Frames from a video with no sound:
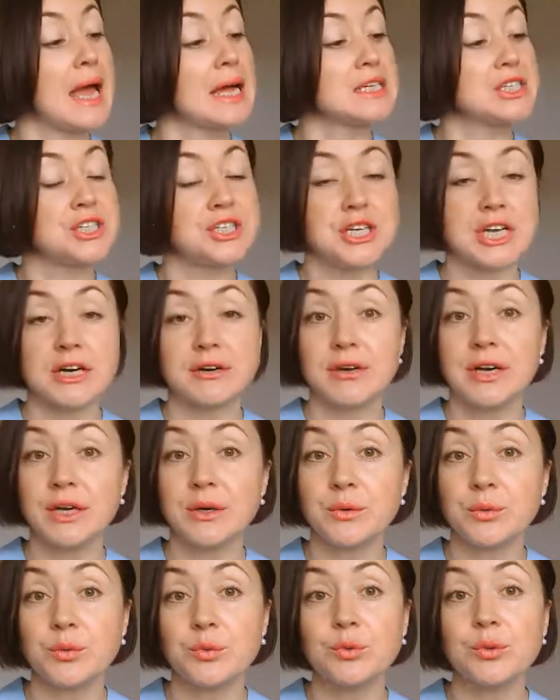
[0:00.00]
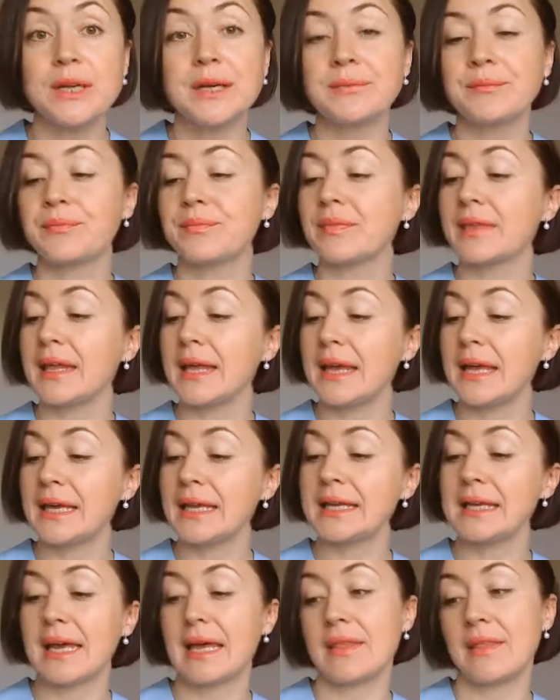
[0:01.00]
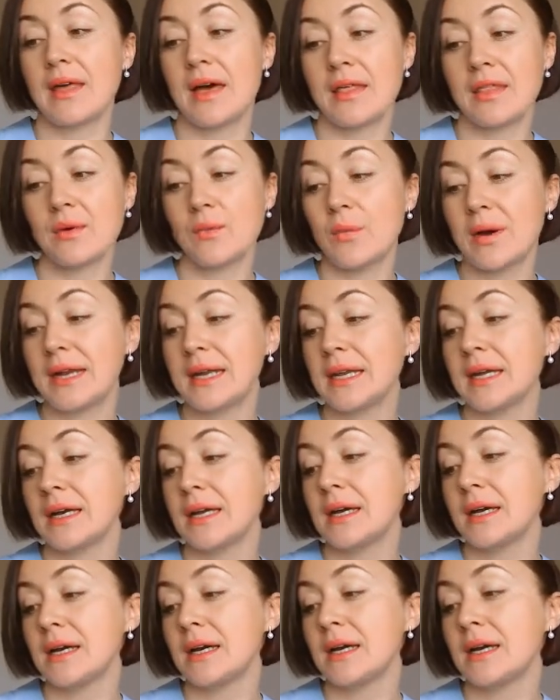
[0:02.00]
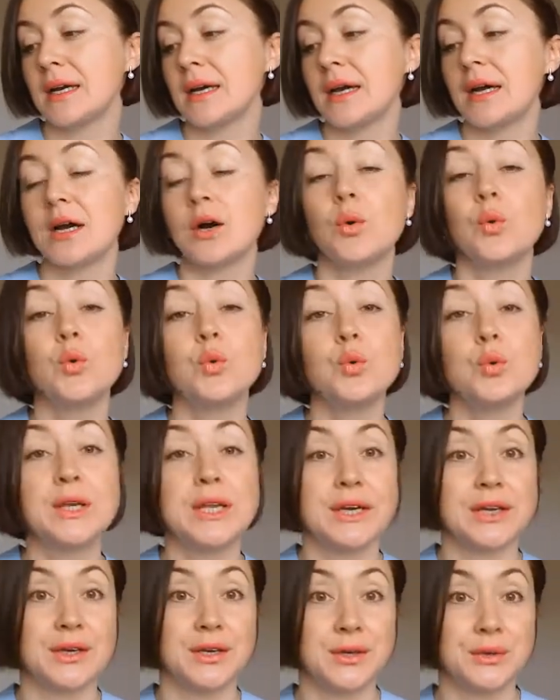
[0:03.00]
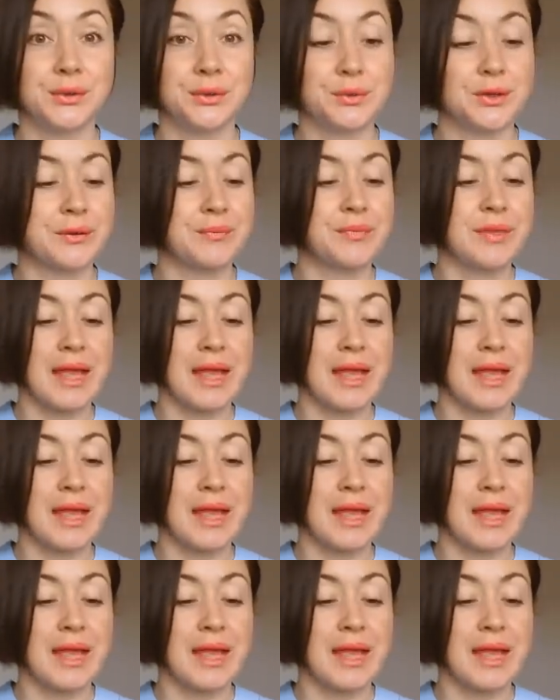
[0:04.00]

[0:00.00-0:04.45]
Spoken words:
Cherry Oud and another one, Oud Nude.